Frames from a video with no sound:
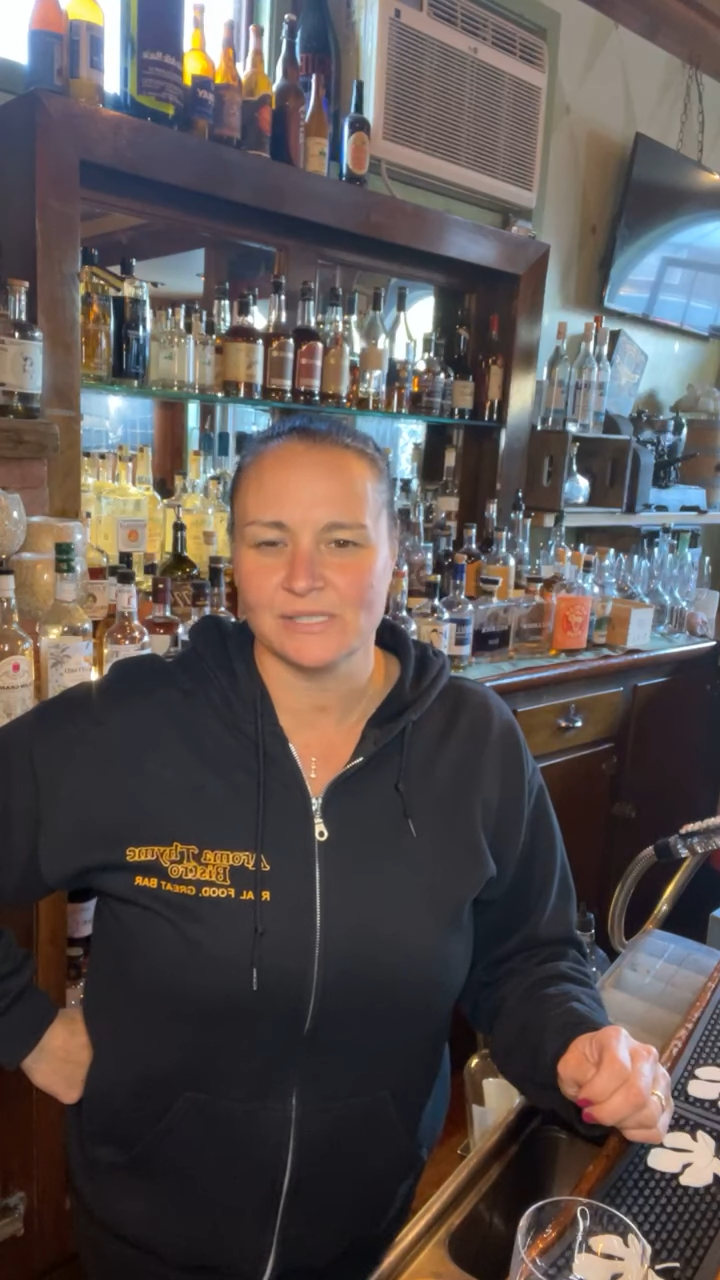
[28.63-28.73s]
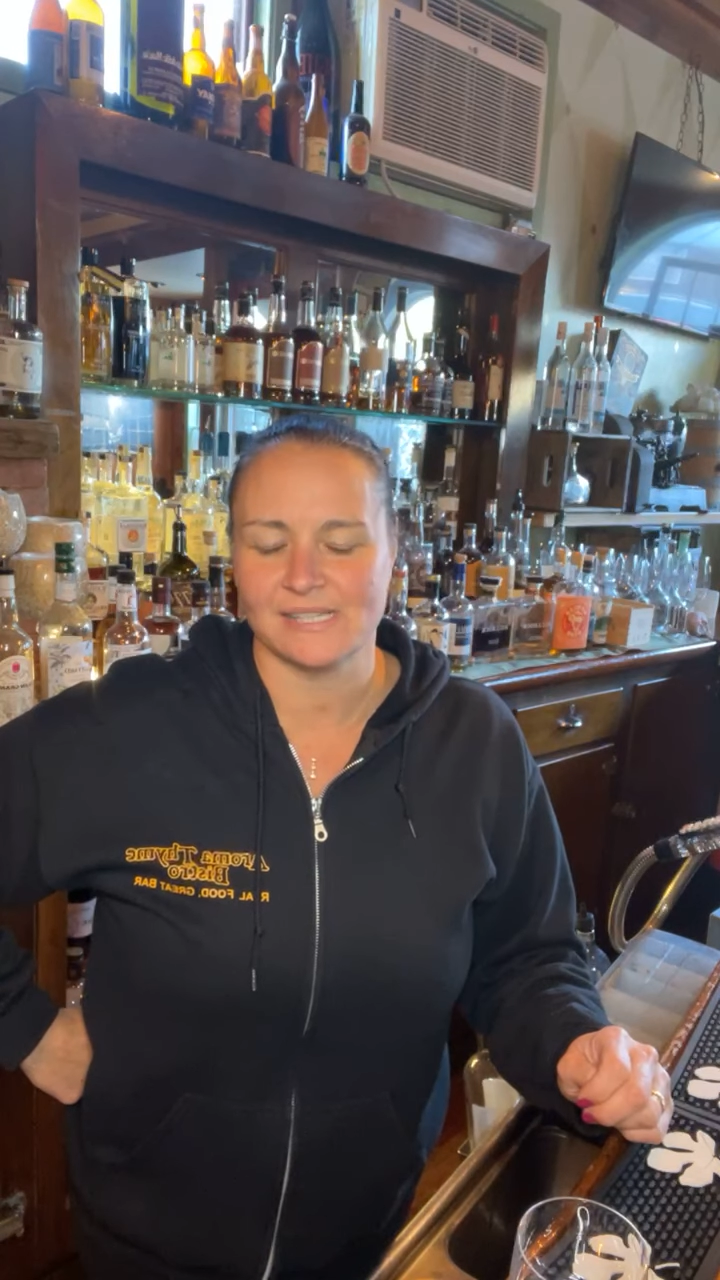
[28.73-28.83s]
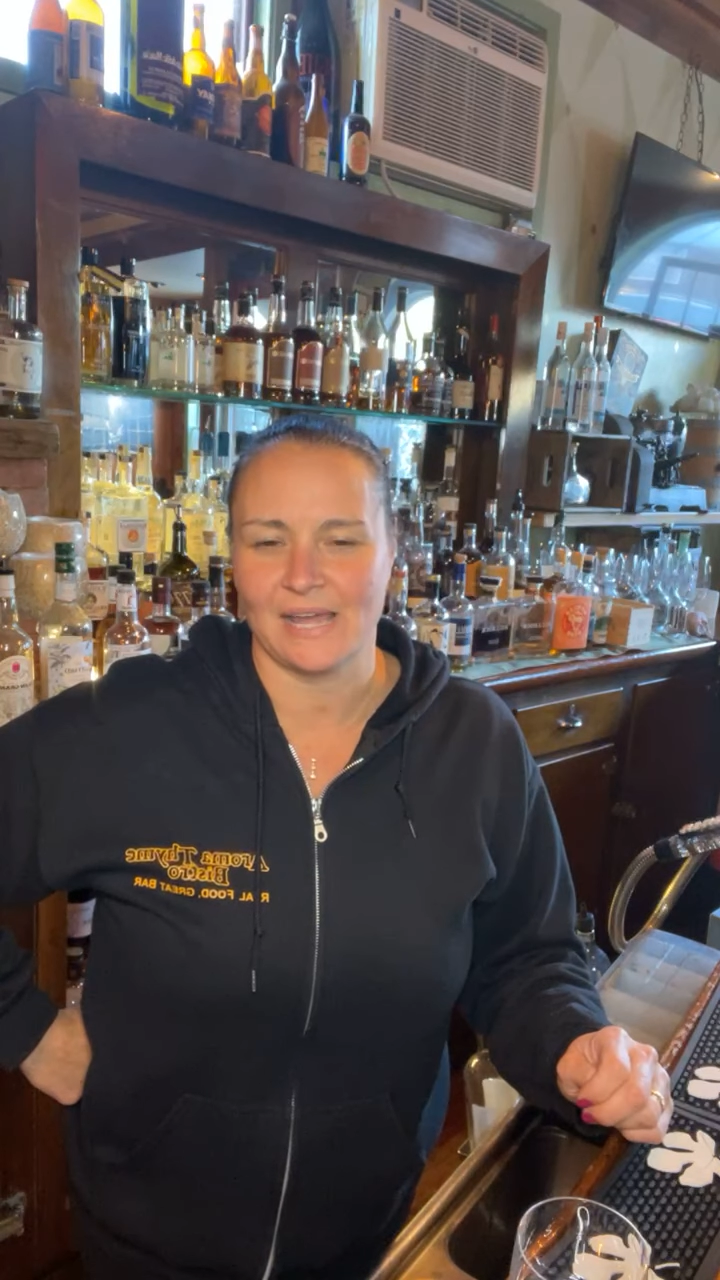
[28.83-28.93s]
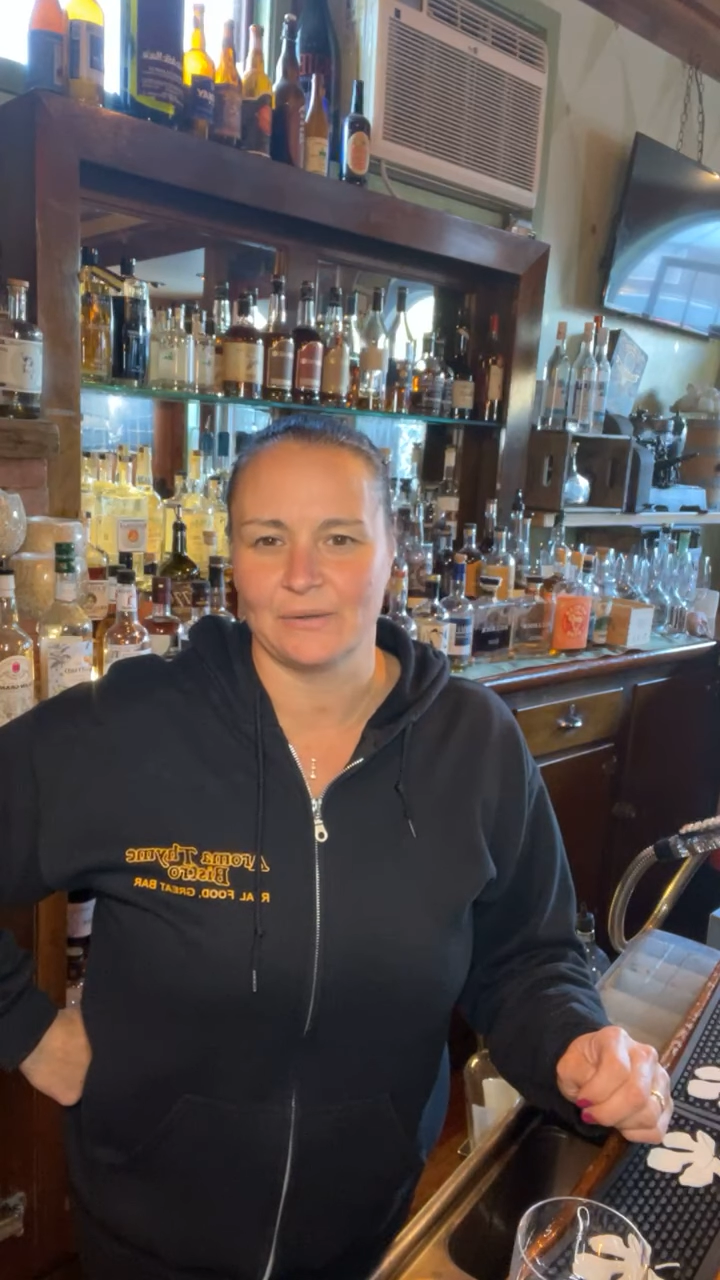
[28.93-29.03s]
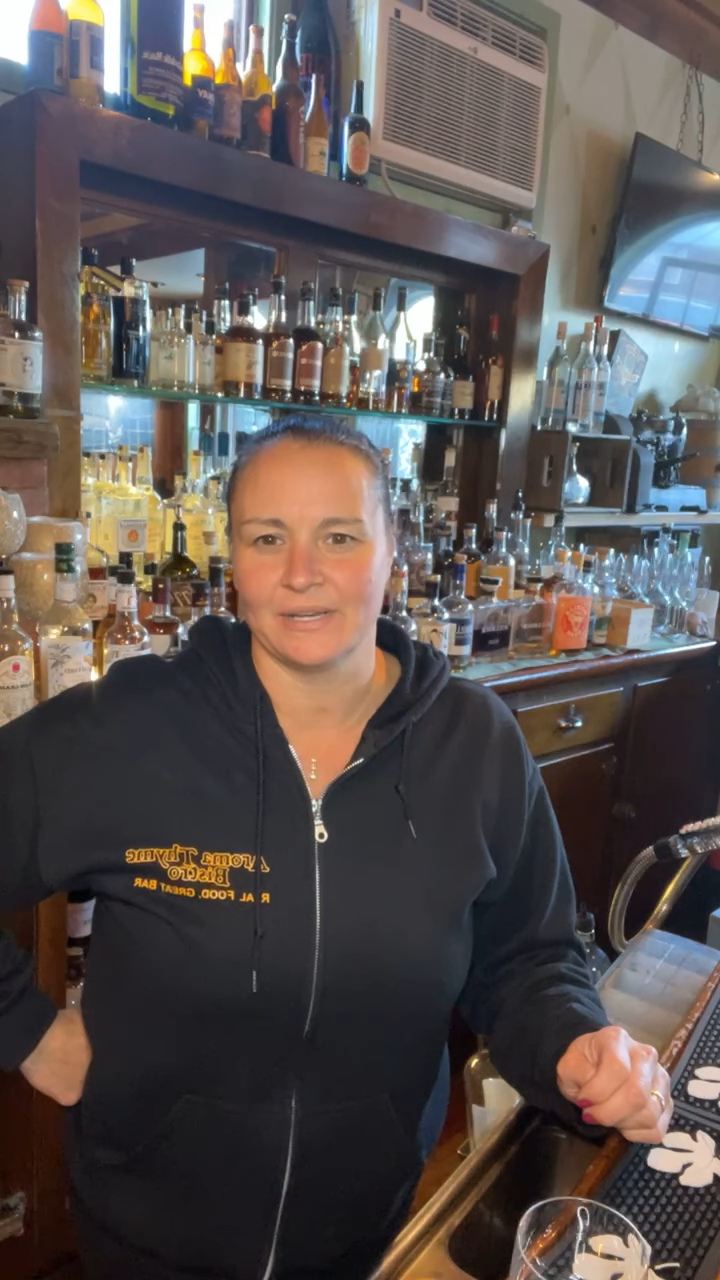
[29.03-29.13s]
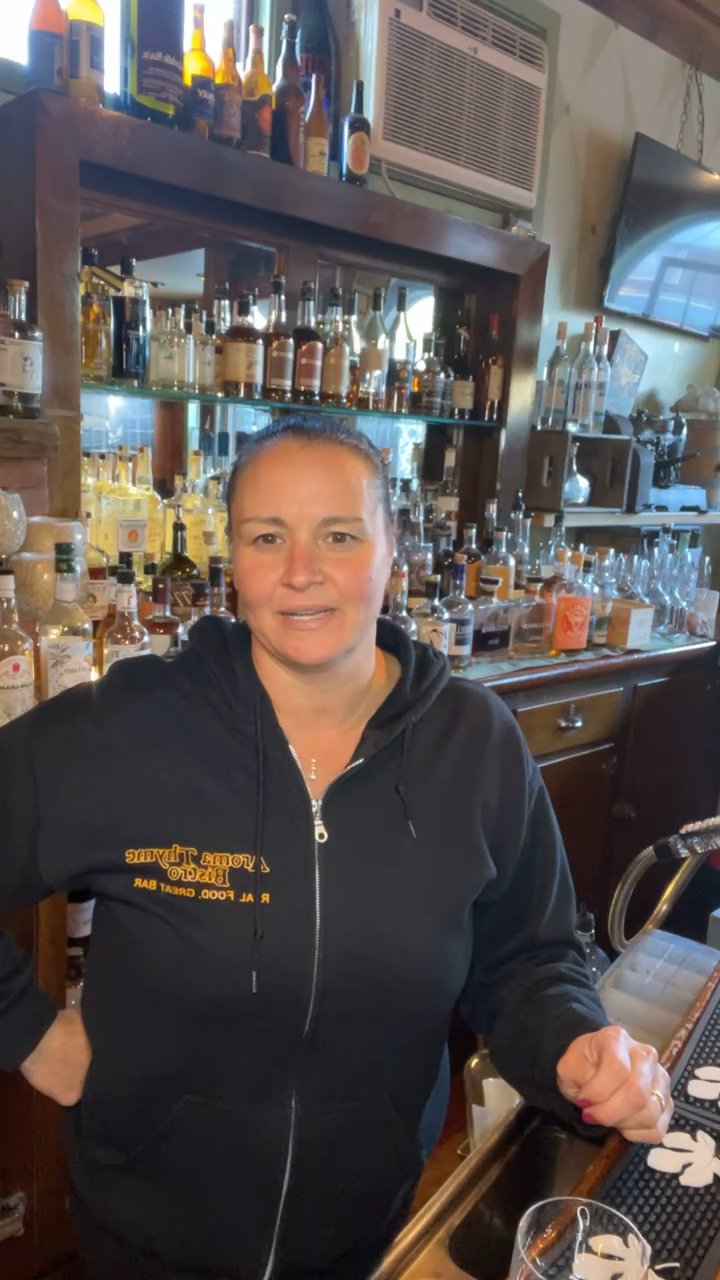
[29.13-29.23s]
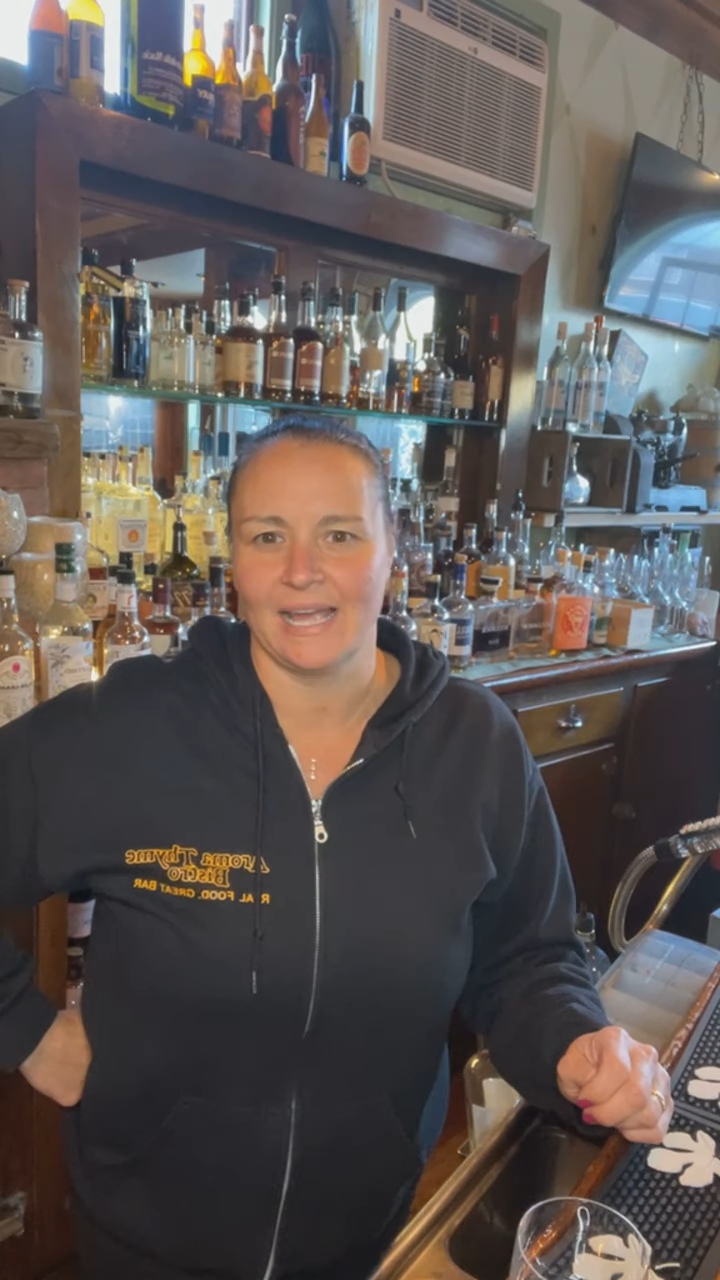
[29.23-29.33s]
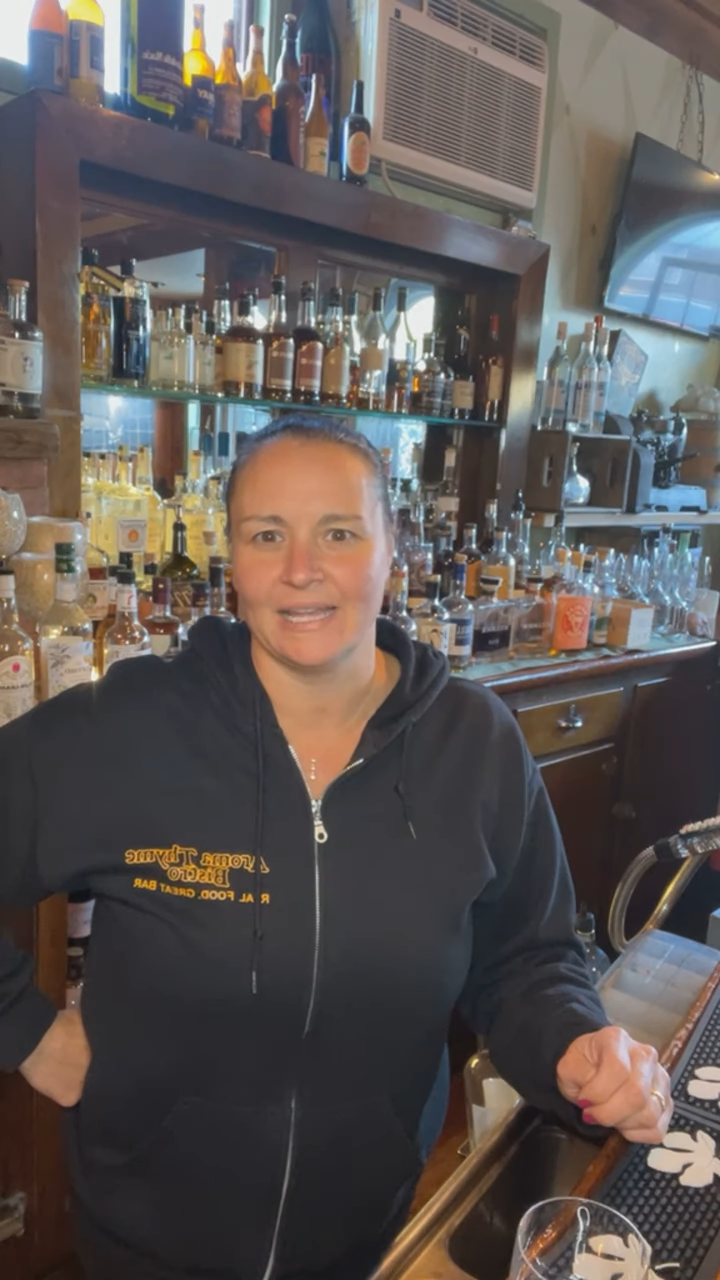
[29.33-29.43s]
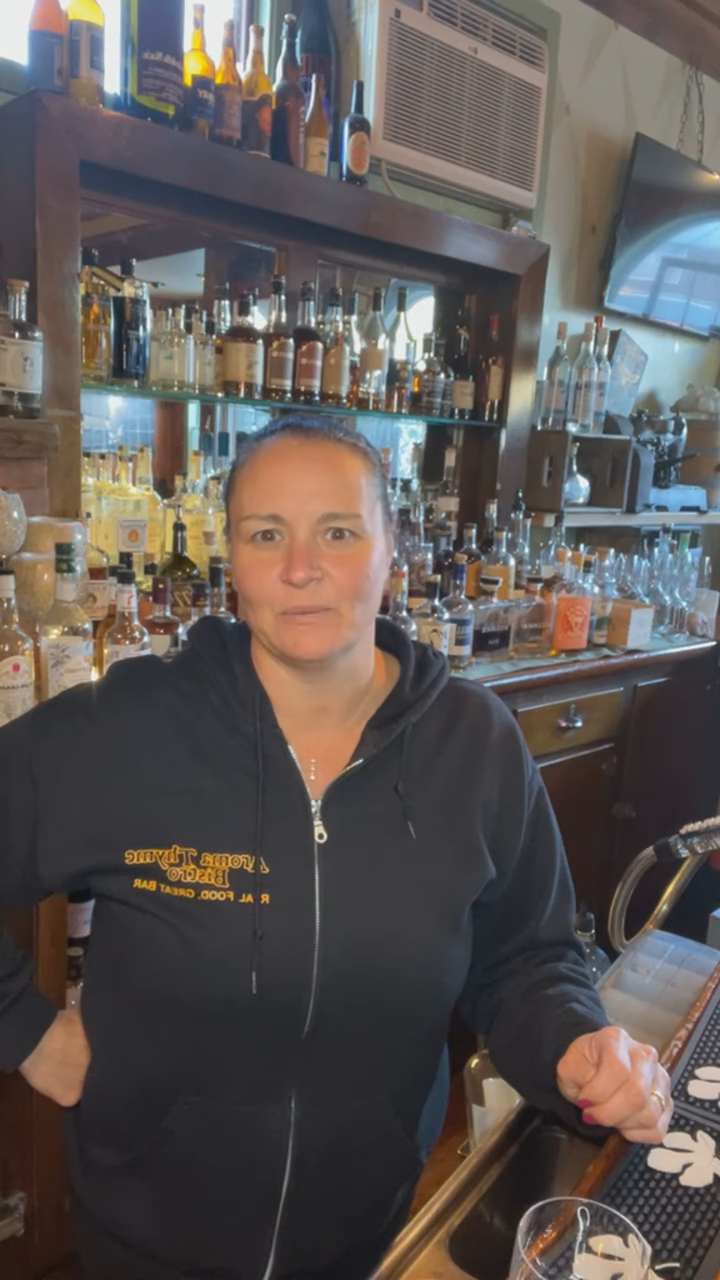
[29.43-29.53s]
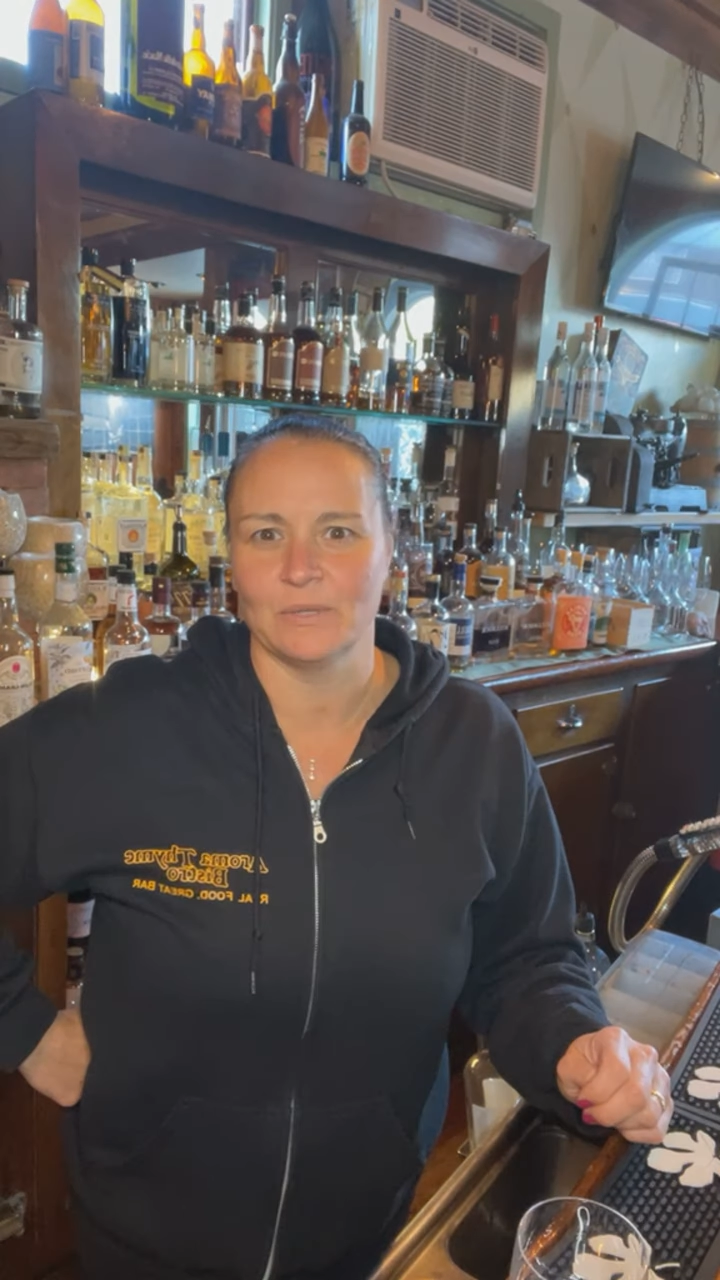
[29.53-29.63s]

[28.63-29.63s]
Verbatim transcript: Saturday night.